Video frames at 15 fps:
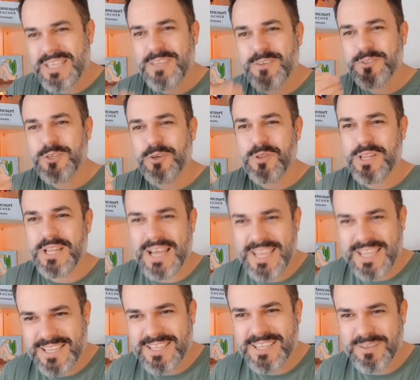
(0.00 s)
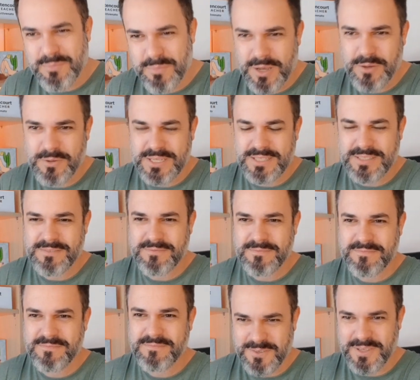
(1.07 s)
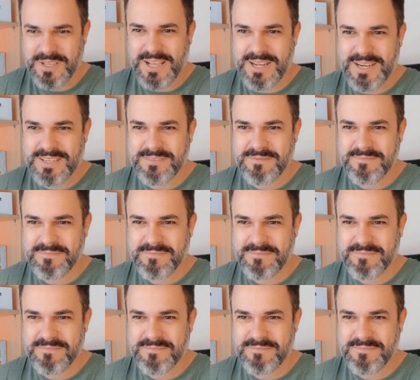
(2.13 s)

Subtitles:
you don't like about it. You got it?